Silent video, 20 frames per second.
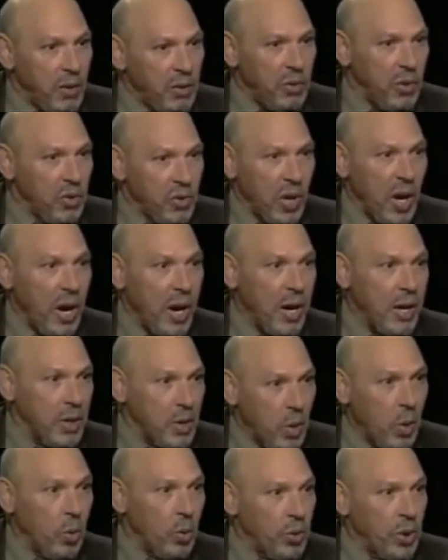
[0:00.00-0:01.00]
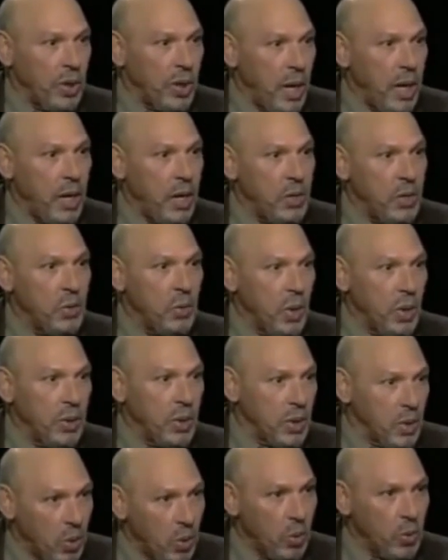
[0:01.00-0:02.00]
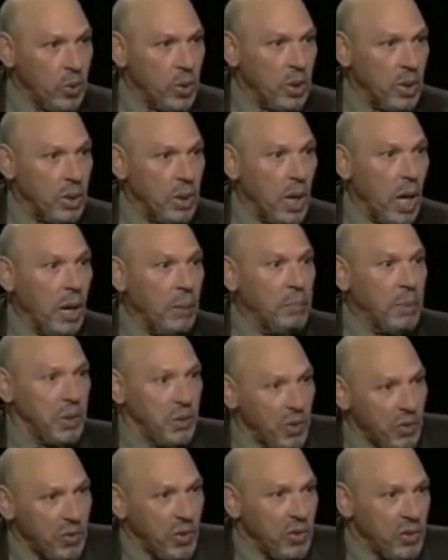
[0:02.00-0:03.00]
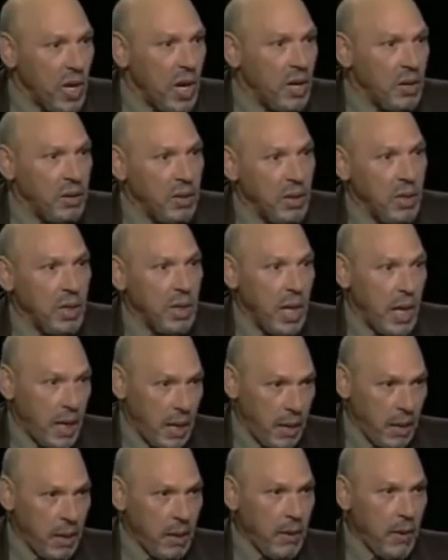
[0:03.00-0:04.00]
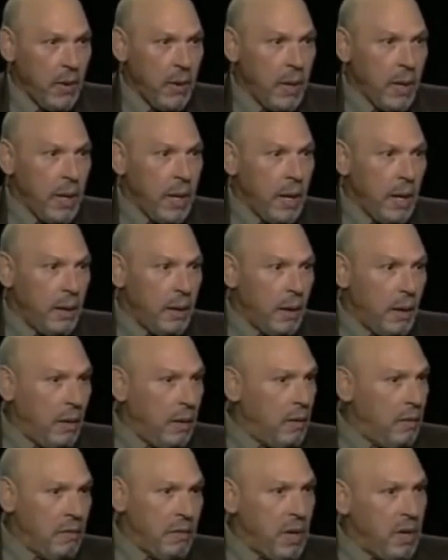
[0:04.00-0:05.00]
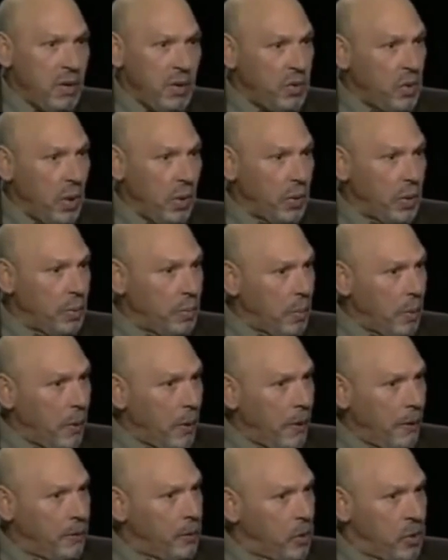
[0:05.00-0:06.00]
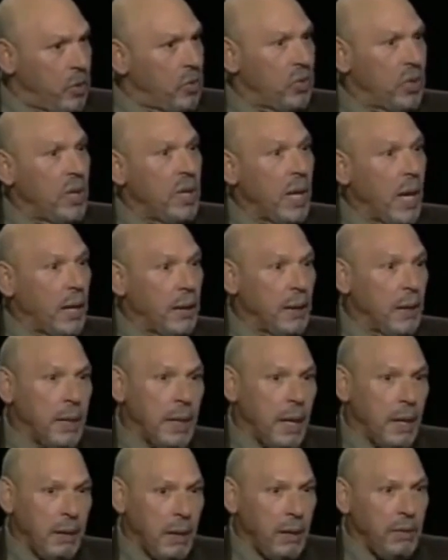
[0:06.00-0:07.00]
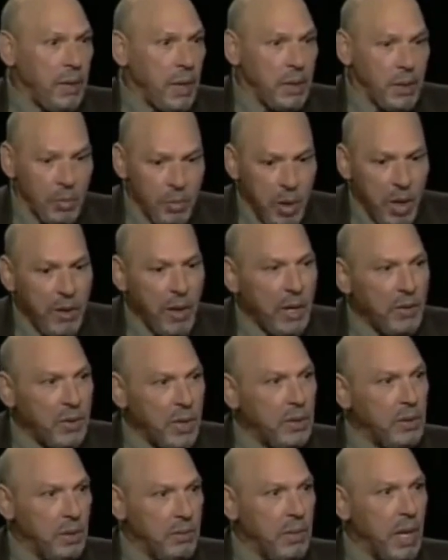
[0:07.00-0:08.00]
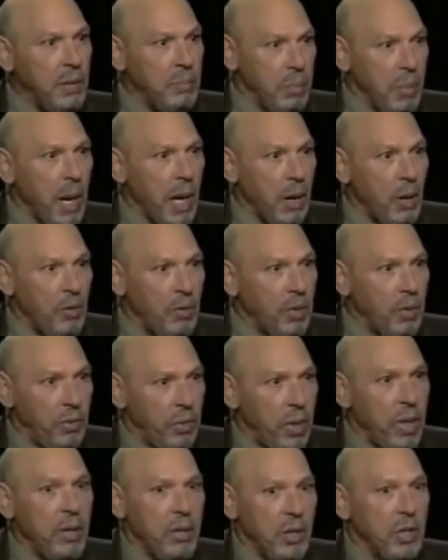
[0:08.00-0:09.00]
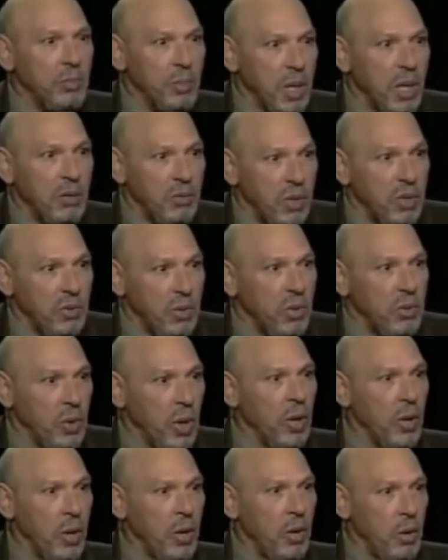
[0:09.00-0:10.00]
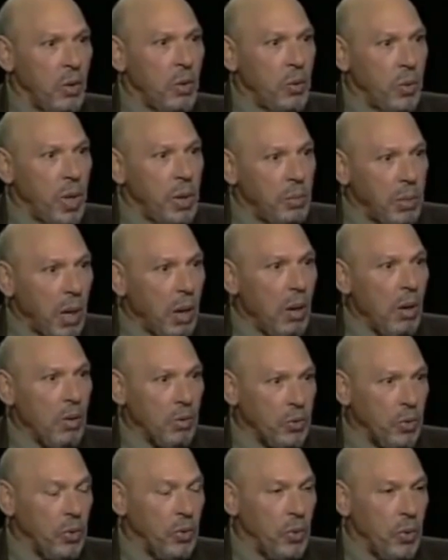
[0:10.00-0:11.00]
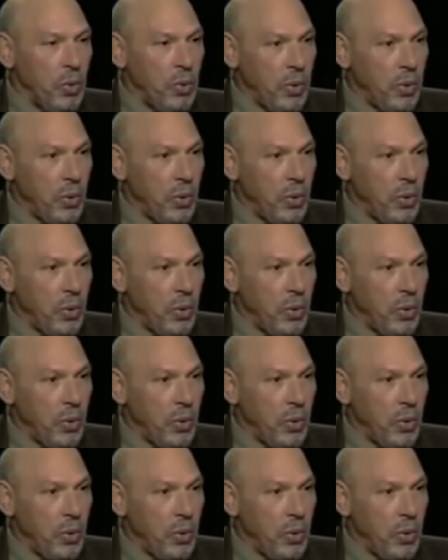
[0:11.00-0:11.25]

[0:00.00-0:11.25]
This is our golden age, whether golden or not, but this is our turn at it, and very seldom do you see that, and I think the playwrights need to take back over the theaters because this is who they belong to.